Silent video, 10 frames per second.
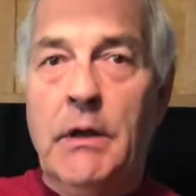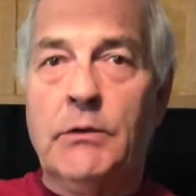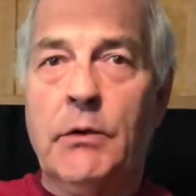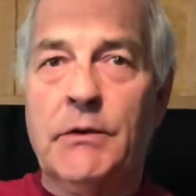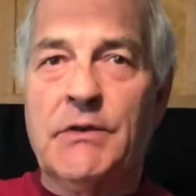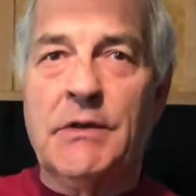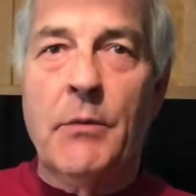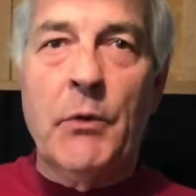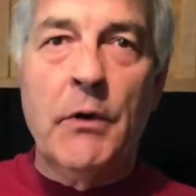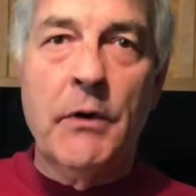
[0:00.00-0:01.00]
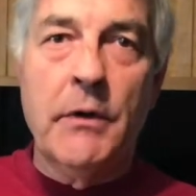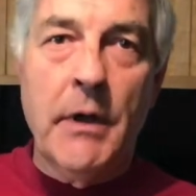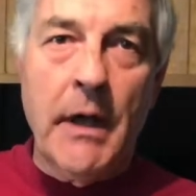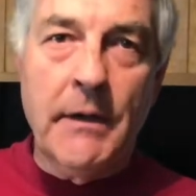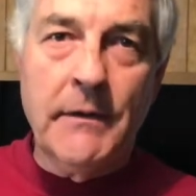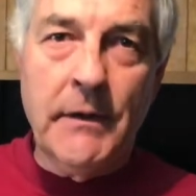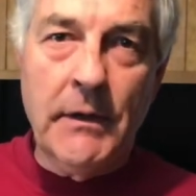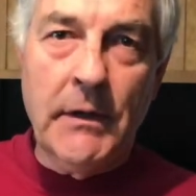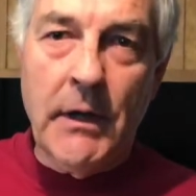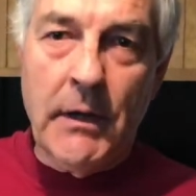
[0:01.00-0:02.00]
during the summer at
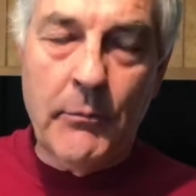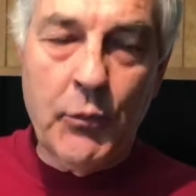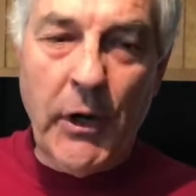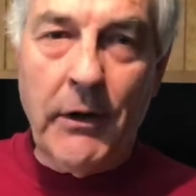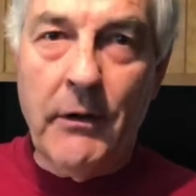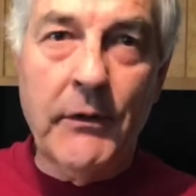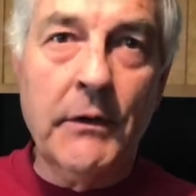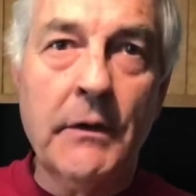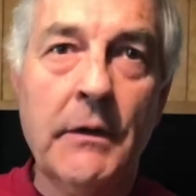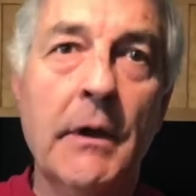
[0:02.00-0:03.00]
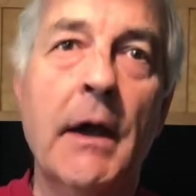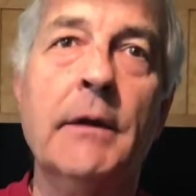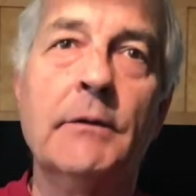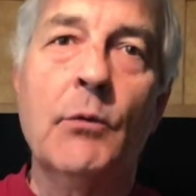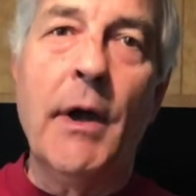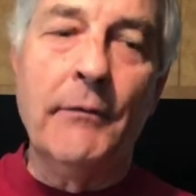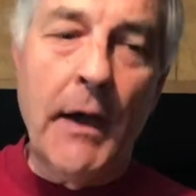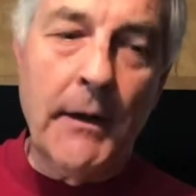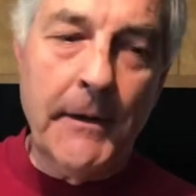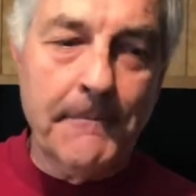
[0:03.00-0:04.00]
the brick oven at Quiet Valley.